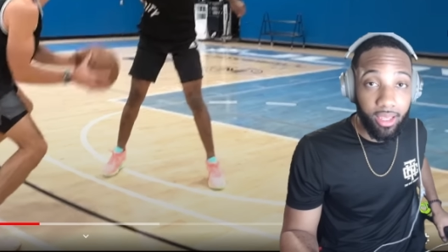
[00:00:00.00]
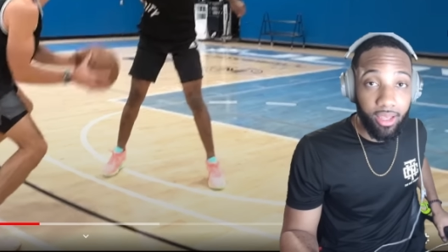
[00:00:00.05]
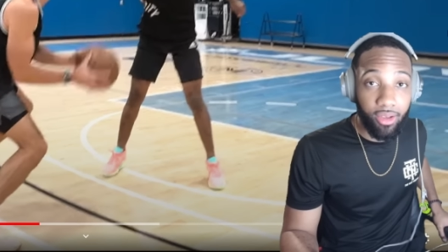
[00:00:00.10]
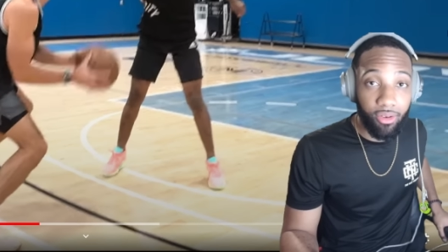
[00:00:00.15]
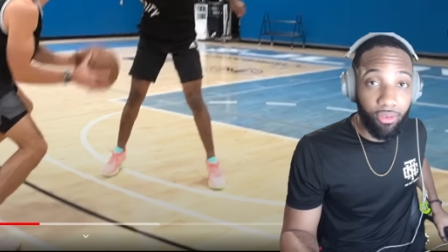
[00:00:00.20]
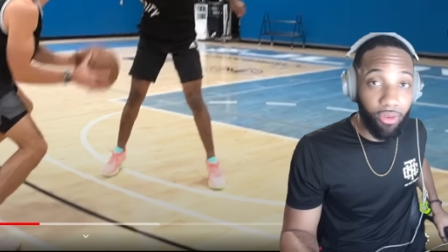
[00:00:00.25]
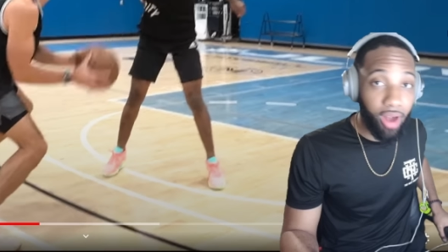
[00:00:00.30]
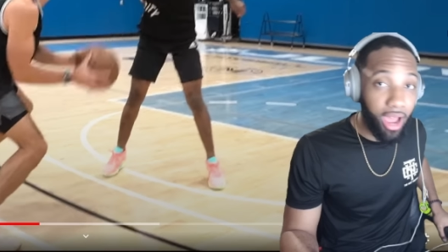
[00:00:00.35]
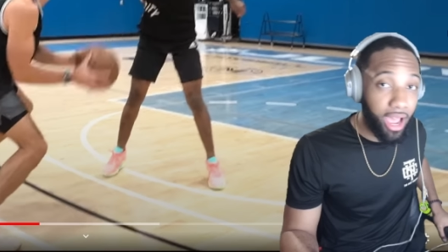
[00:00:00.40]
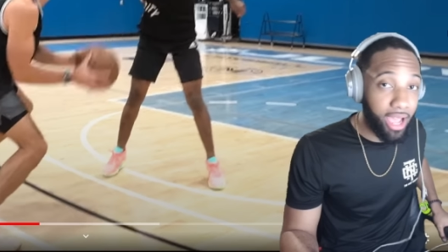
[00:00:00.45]

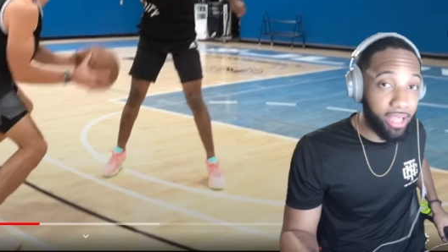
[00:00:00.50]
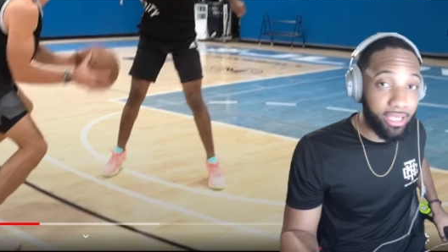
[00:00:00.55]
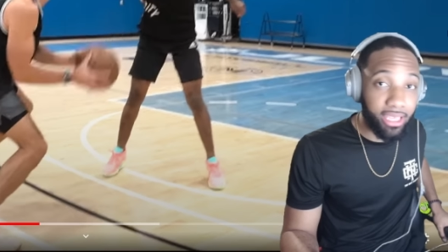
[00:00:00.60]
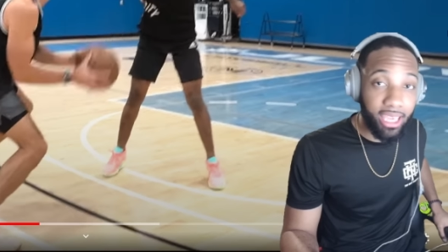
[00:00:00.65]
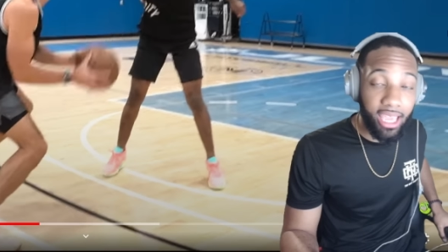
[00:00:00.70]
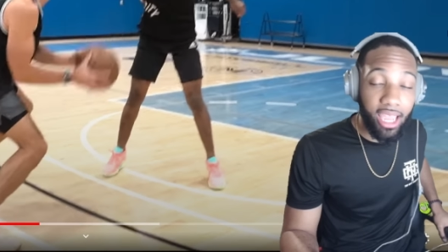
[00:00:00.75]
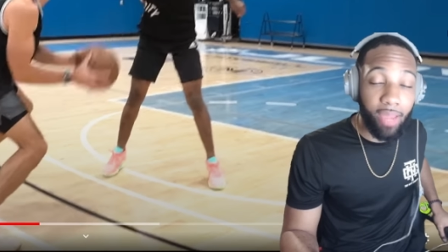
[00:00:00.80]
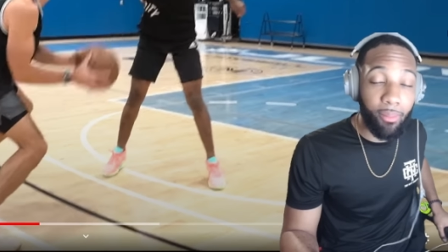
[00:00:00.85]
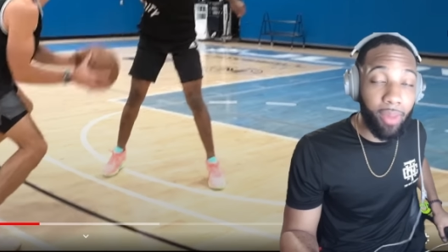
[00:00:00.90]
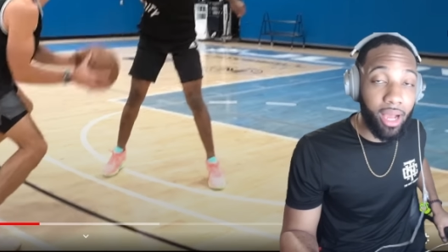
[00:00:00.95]
Ryan
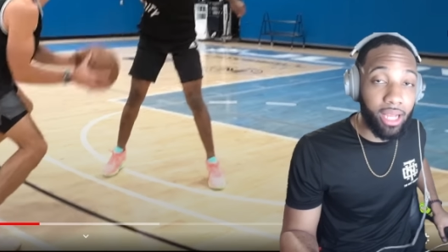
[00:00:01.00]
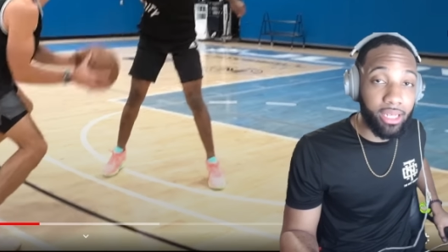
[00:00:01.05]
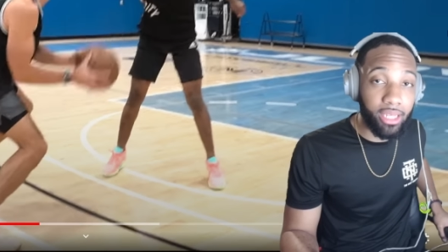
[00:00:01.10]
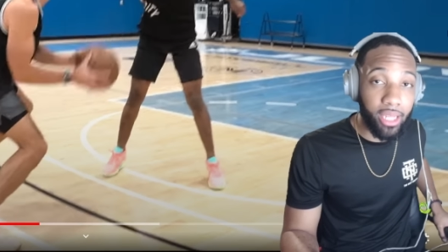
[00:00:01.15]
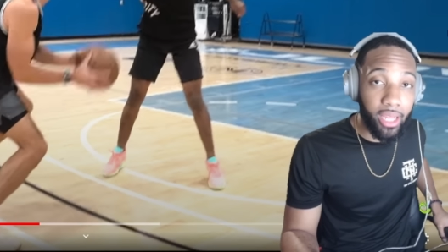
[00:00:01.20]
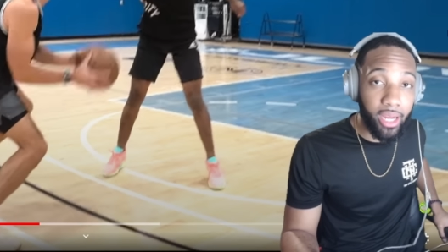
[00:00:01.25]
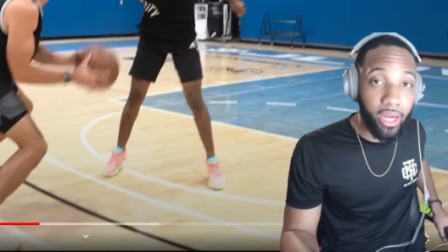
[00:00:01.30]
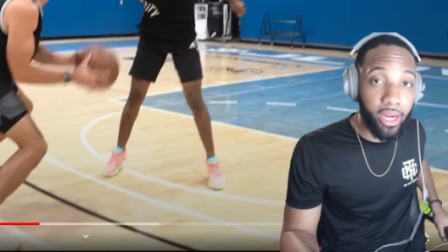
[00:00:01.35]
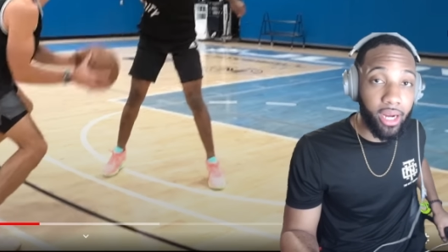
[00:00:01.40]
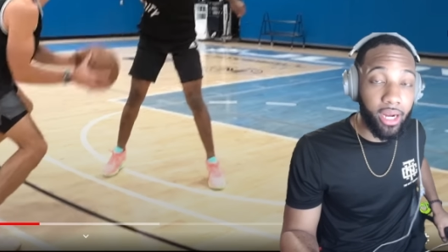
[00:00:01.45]
came out
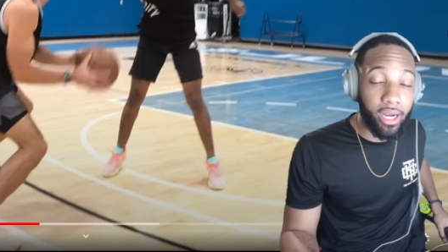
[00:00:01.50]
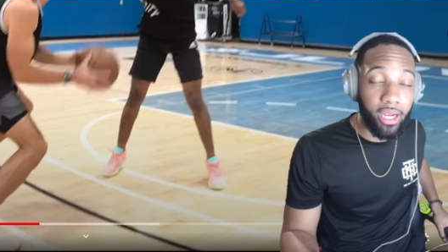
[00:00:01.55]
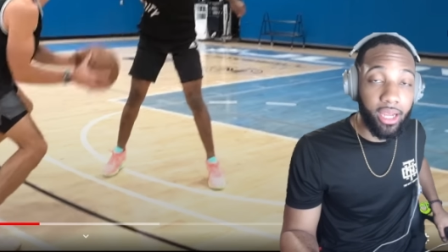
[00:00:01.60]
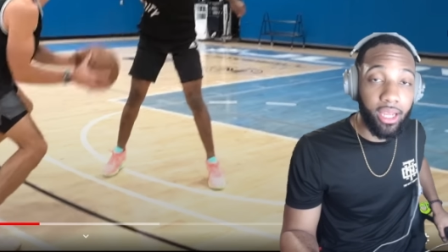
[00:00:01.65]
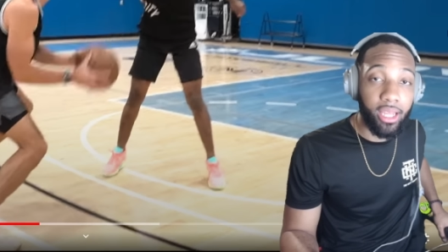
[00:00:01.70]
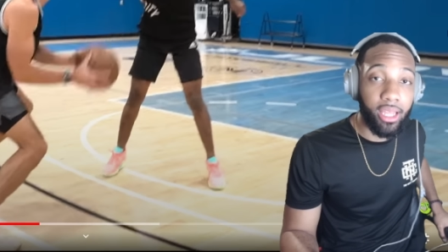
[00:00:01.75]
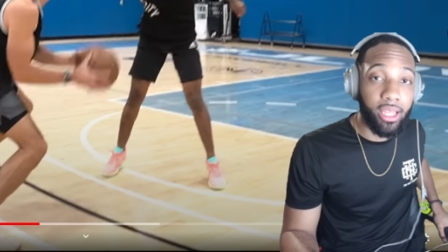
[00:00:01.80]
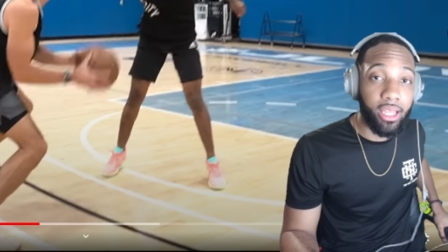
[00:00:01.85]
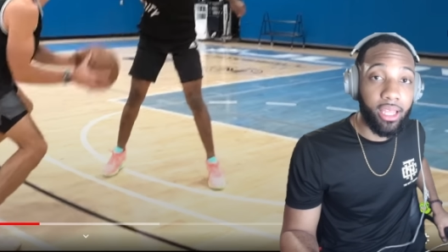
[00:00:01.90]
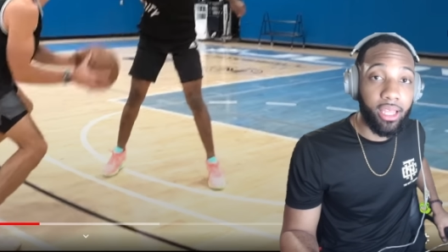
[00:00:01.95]
there
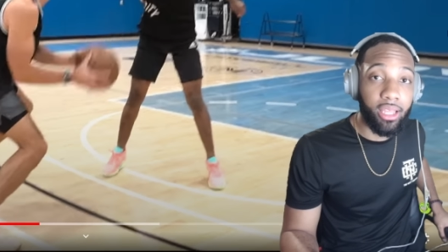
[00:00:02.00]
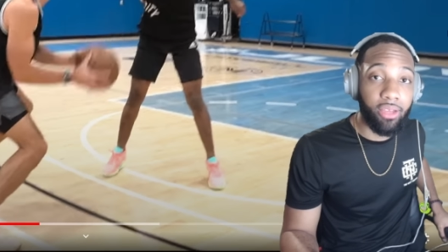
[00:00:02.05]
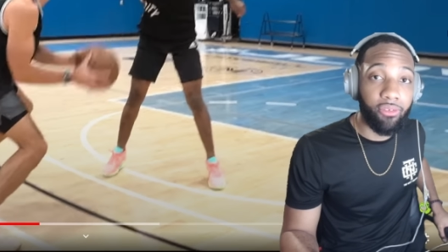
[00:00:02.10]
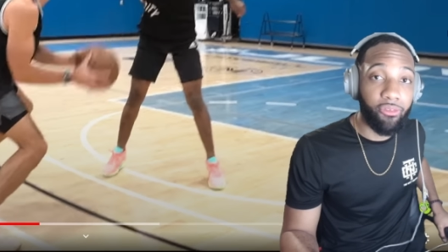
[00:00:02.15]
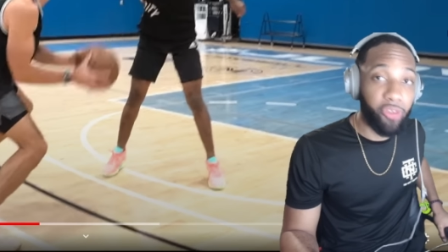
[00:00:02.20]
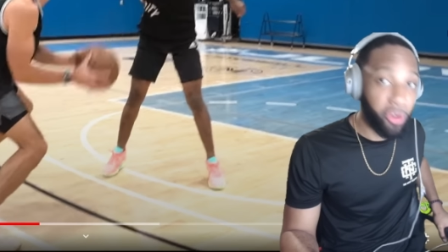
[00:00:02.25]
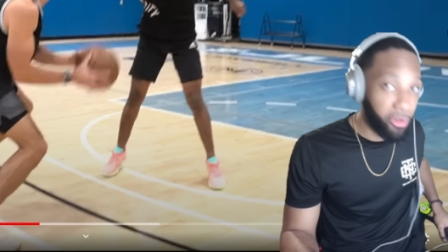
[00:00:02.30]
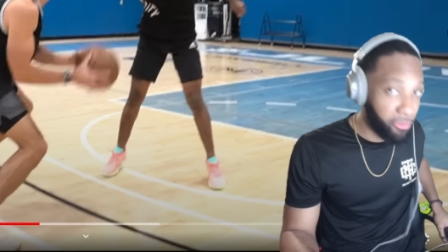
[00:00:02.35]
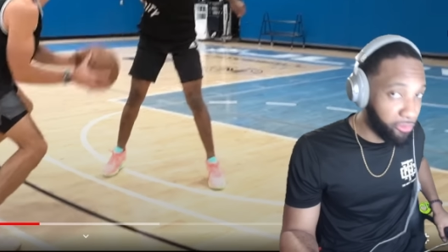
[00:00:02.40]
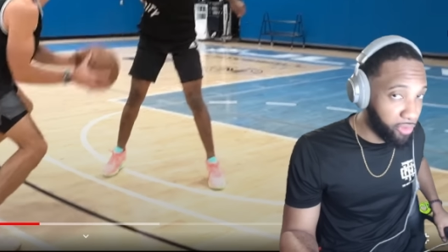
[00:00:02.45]

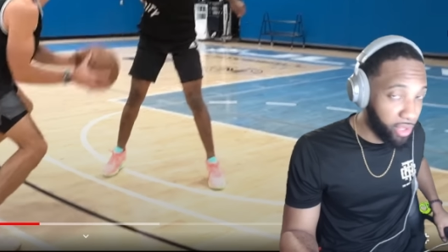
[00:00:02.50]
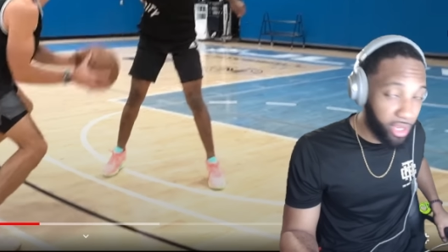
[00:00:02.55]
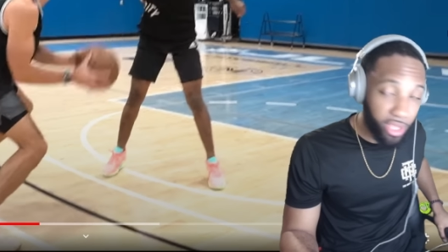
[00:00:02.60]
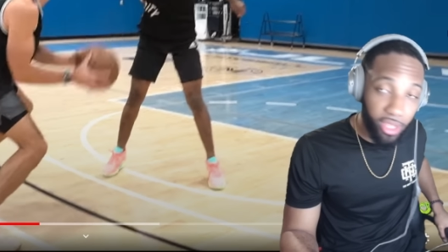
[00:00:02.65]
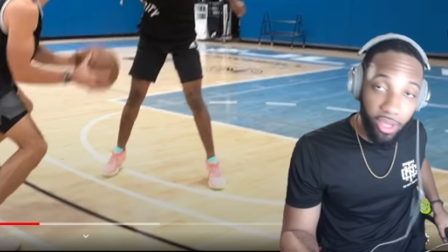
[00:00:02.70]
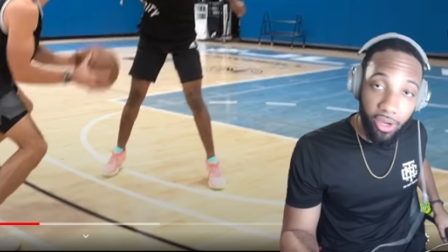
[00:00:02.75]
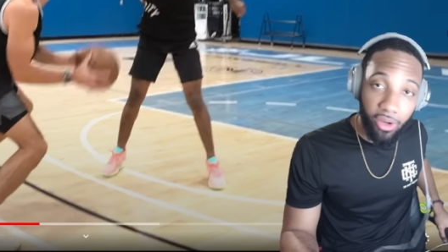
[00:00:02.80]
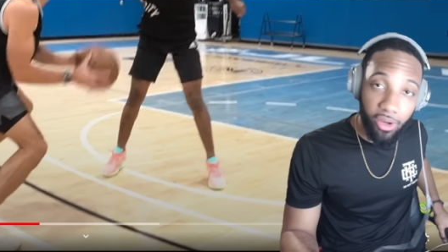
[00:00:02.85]
for the video.